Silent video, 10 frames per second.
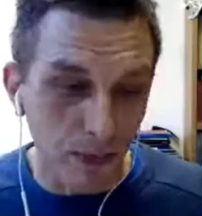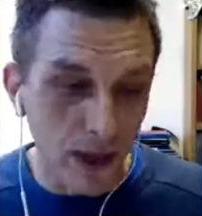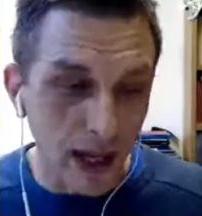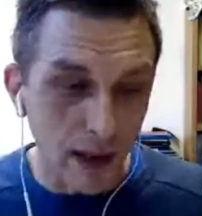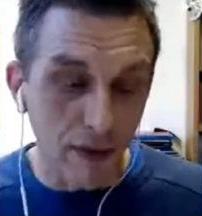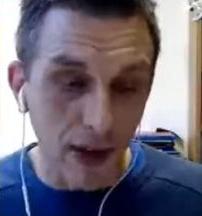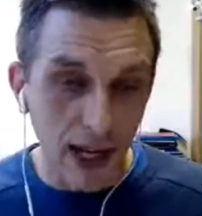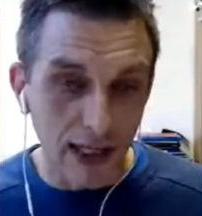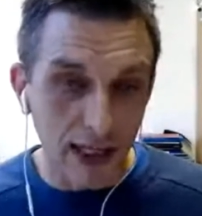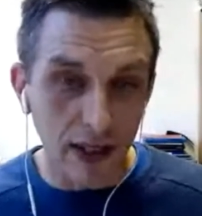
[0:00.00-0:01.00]
And in
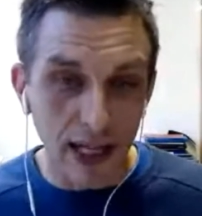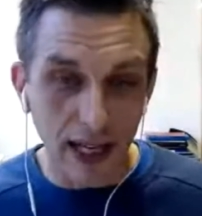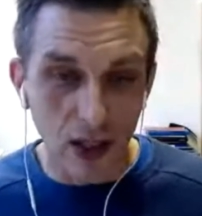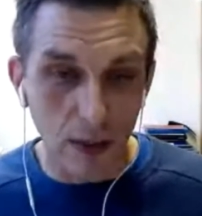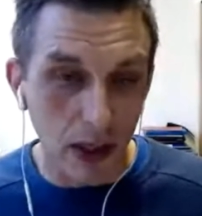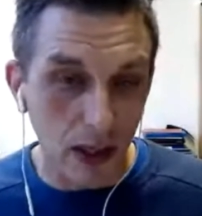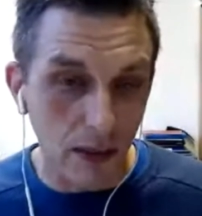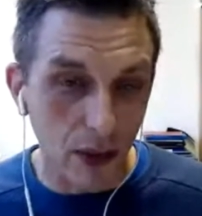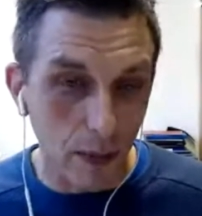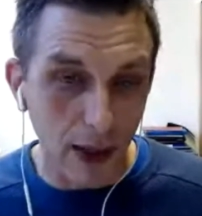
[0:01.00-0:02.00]
fact, in the testimony of
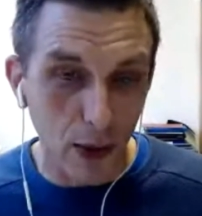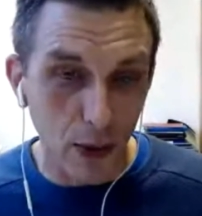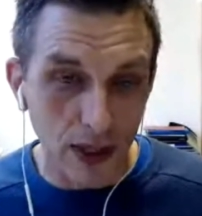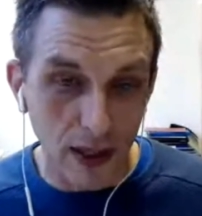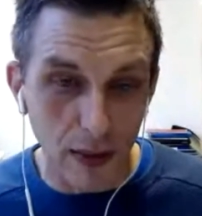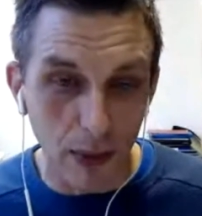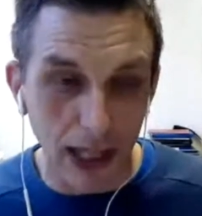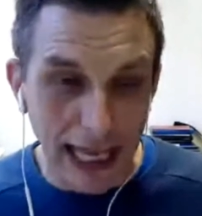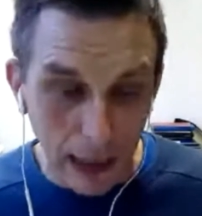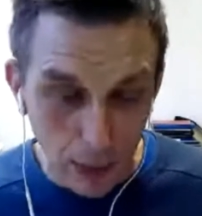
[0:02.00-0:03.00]
the man who is ultimately
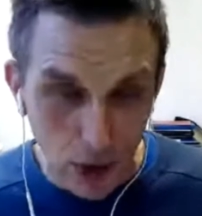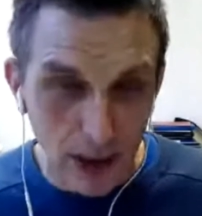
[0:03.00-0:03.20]
captured,